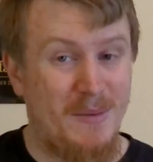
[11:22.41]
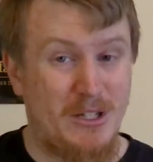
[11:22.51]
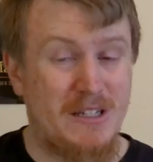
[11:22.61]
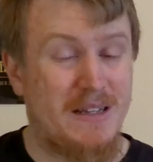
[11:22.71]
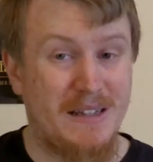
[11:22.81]

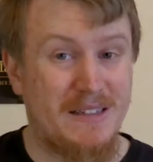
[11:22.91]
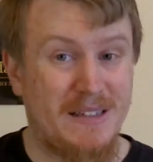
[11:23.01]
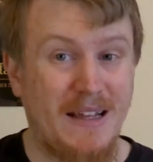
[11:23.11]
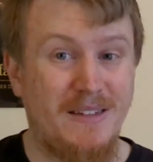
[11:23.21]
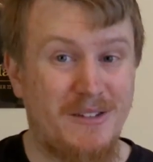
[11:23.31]
Just because it
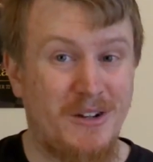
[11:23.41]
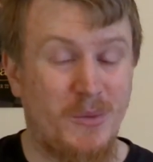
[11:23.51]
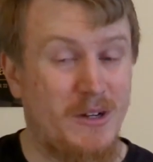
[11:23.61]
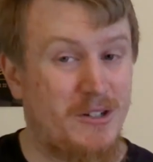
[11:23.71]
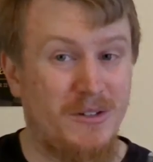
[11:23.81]
says it's an
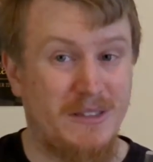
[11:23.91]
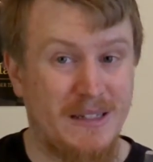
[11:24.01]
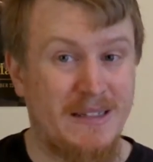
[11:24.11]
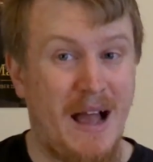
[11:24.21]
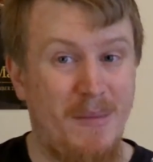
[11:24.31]
original
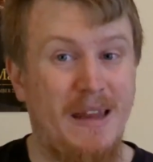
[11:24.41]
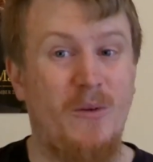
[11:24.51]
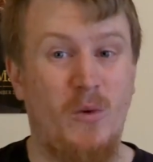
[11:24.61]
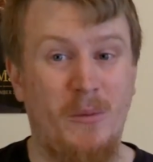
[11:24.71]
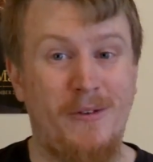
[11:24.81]
does not mean
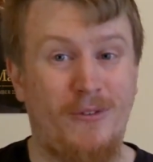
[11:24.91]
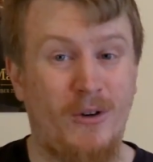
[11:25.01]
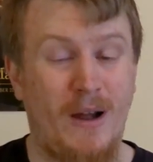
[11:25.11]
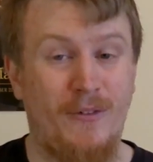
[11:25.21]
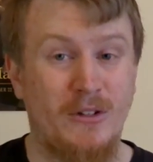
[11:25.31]
it will be
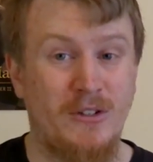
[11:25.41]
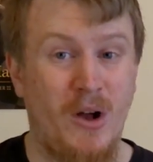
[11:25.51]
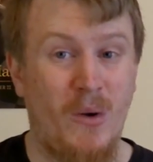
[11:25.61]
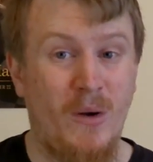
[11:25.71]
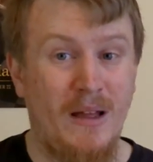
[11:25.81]
forever.
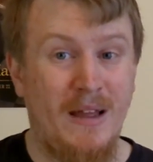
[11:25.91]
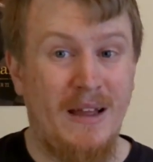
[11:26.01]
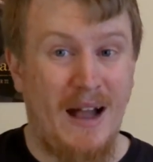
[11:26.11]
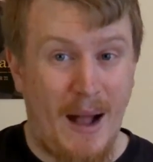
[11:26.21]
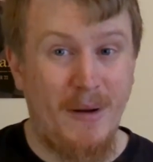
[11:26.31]
So
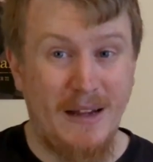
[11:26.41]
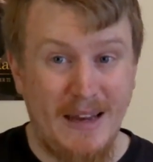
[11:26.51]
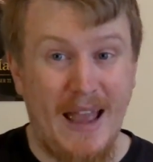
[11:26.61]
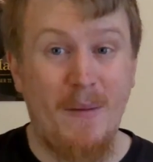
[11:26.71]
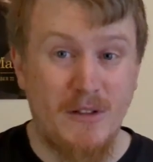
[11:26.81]
I'm going to
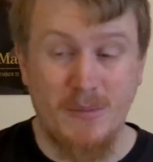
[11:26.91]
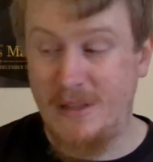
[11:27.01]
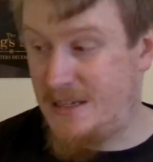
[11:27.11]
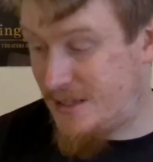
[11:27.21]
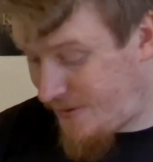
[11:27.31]
nab some of
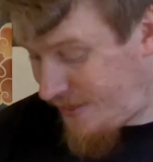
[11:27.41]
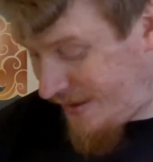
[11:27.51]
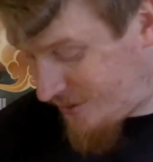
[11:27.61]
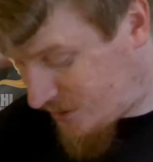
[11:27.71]
these if I think